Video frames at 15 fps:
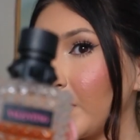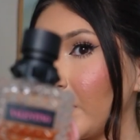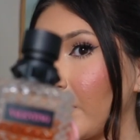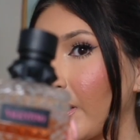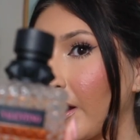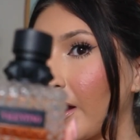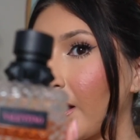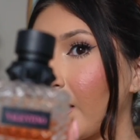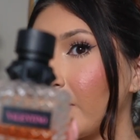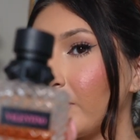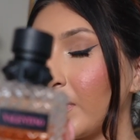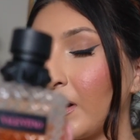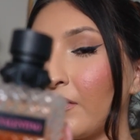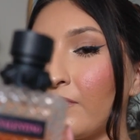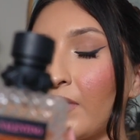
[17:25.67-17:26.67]
here I have
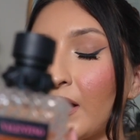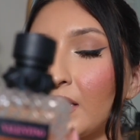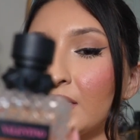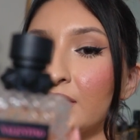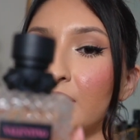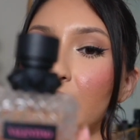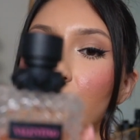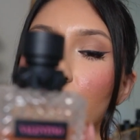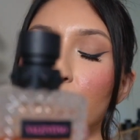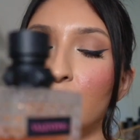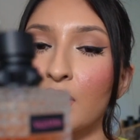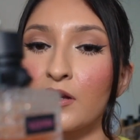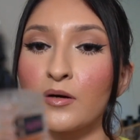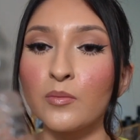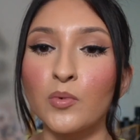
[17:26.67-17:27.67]
Valentino
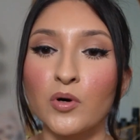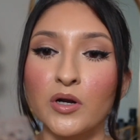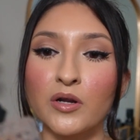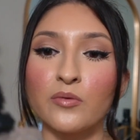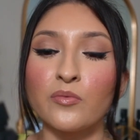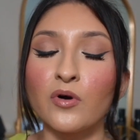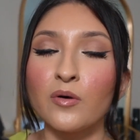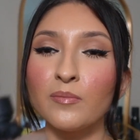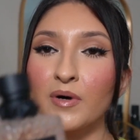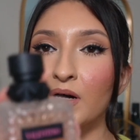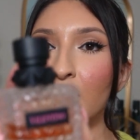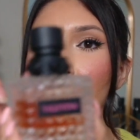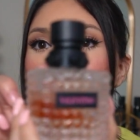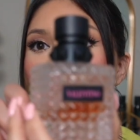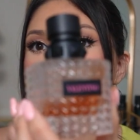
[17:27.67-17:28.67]
Donna Born in Roma.